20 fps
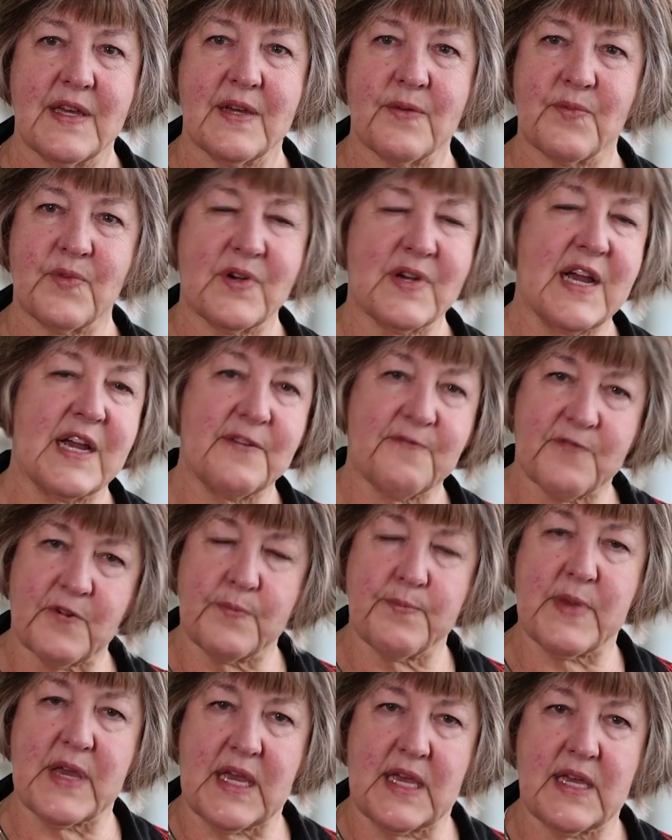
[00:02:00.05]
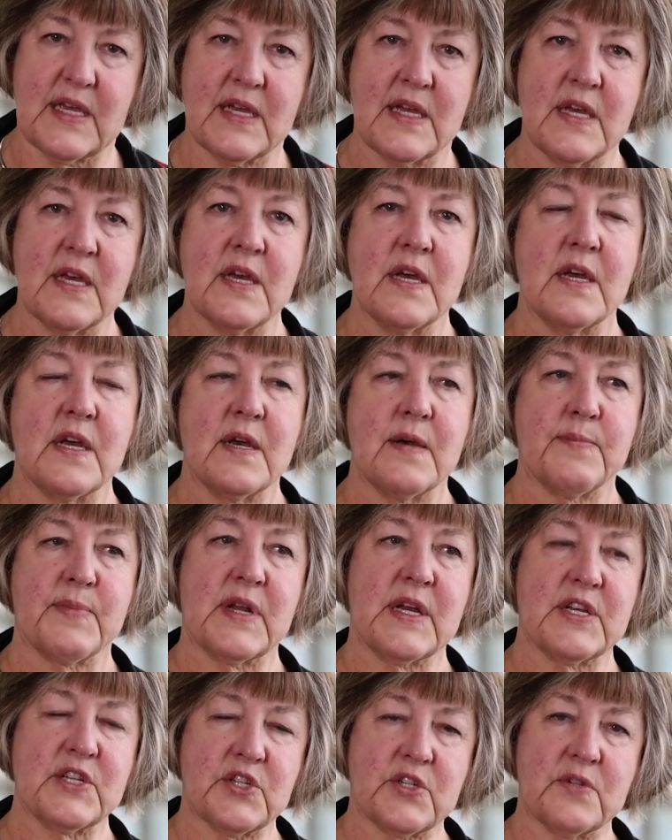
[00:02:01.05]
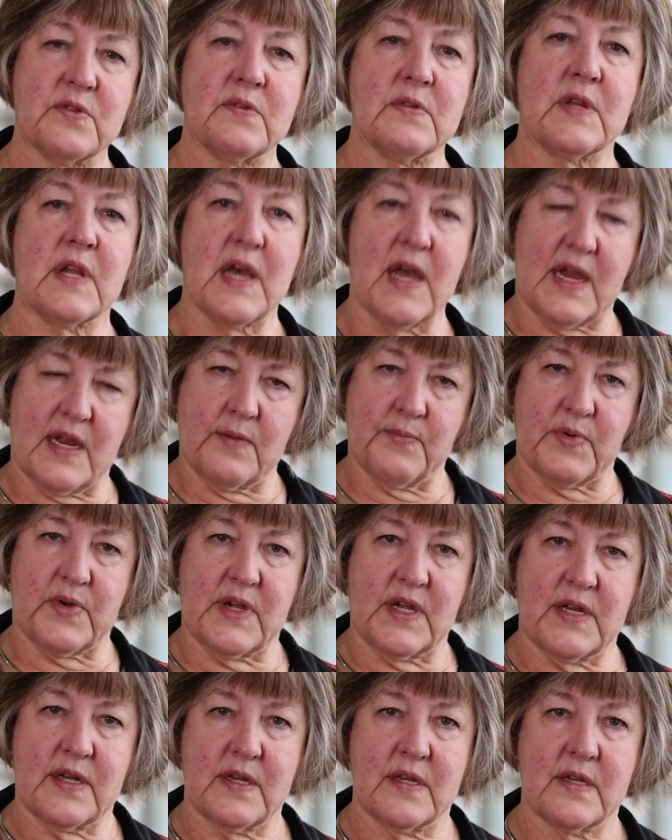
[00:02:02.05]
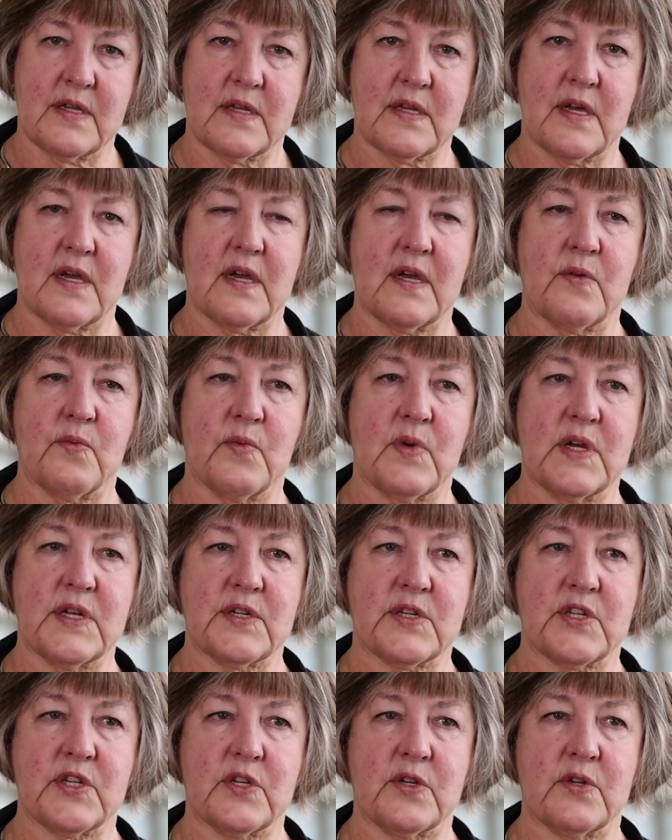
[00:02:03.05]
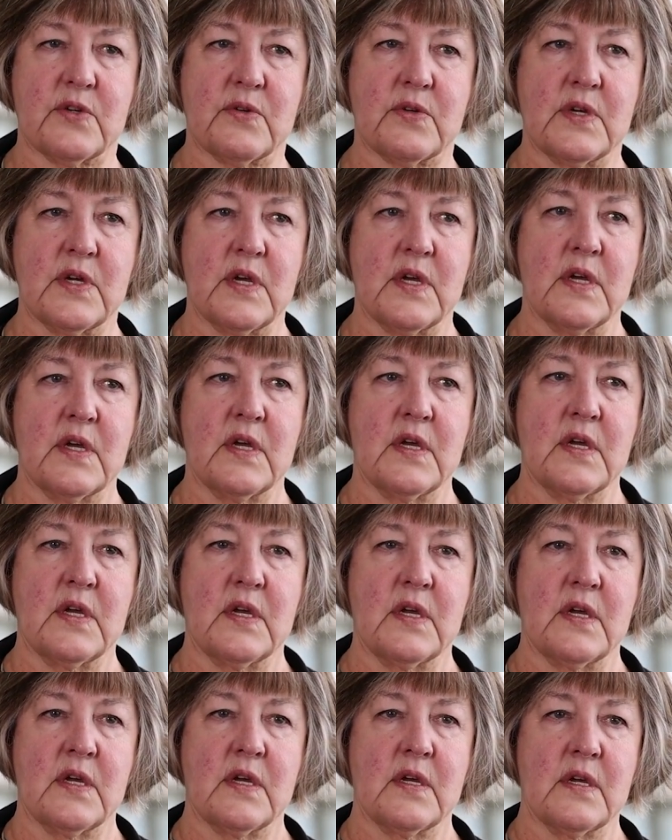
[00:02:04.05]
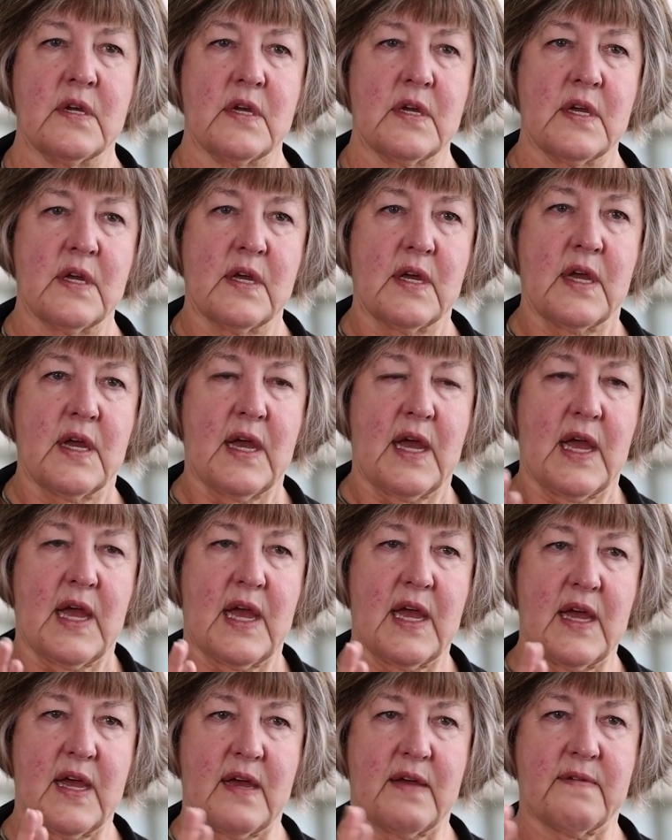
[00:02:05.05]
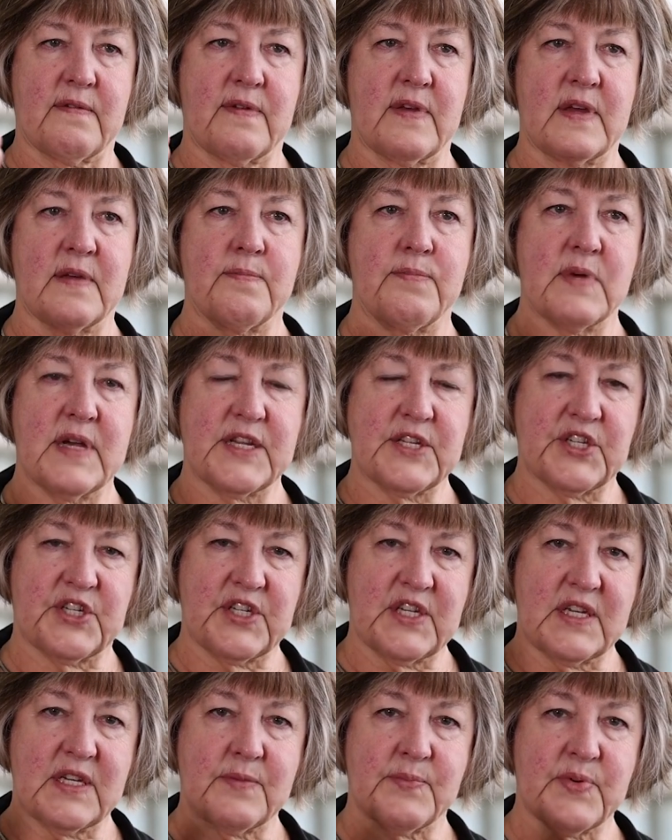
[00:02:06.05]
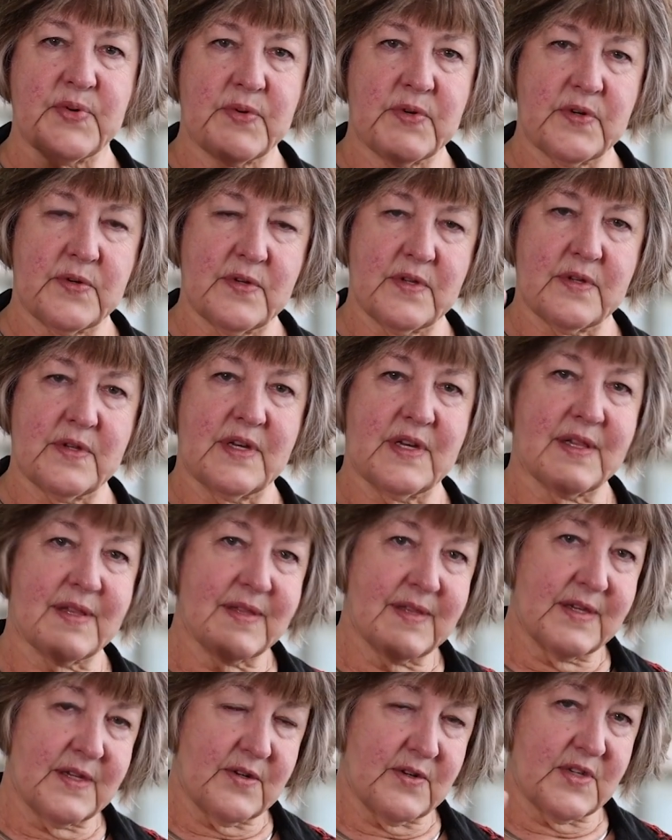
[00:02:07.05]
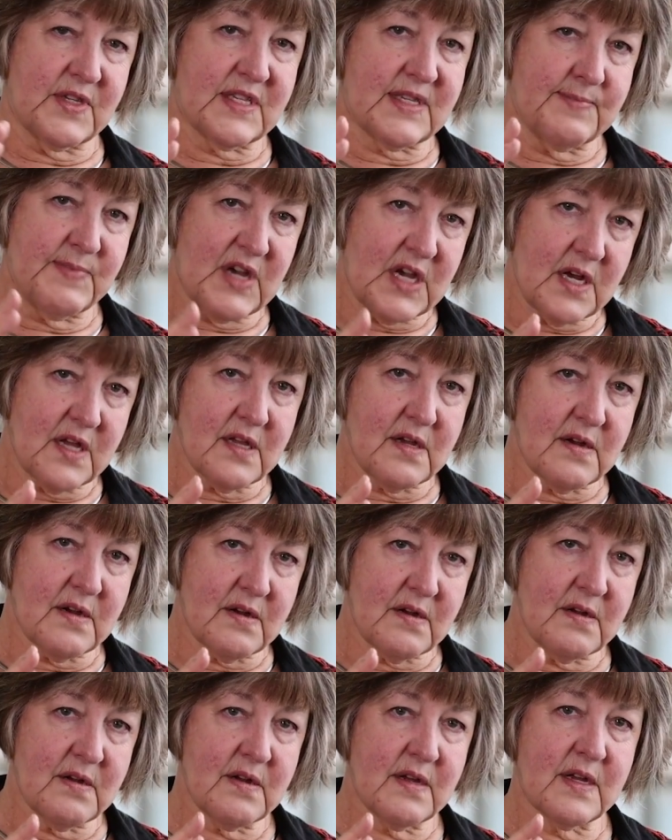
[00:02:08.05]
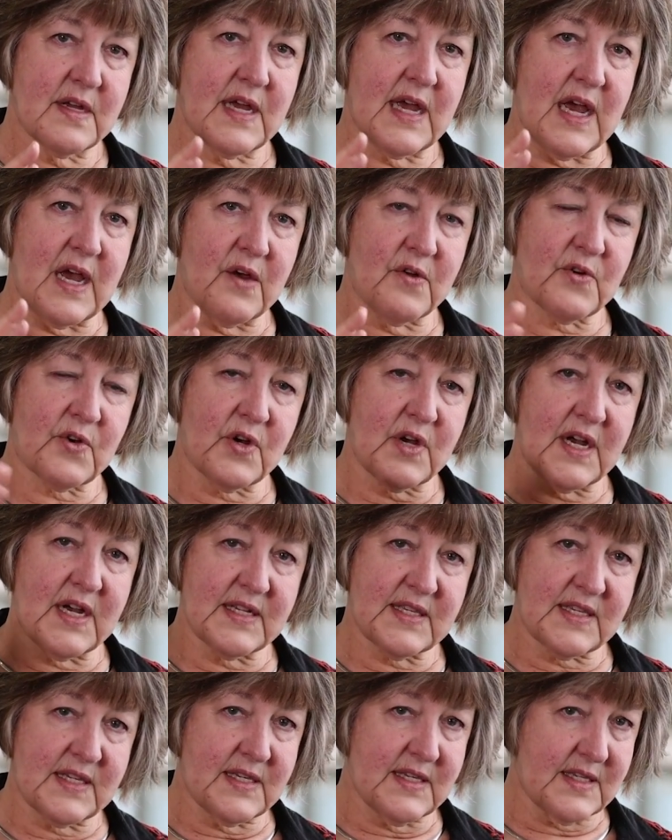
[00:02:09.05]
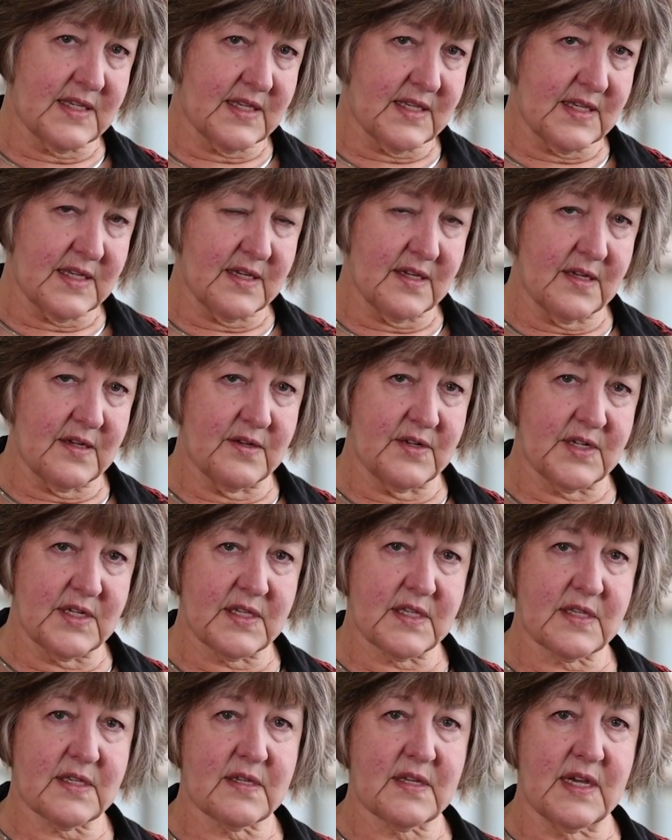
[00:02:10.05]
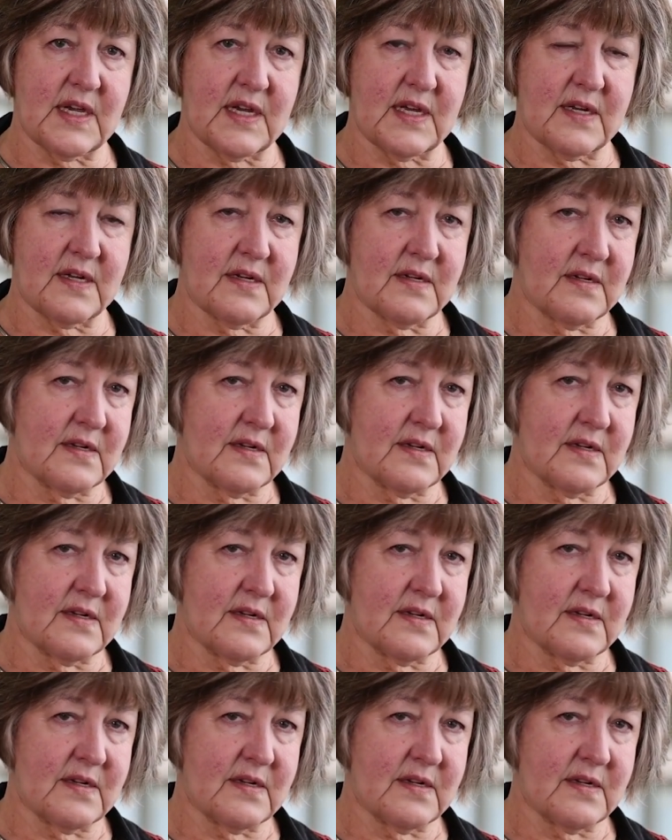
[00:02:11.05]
right for me. But I do line breed. I want to have my gene pool a little smaller. Outcrosses, you just get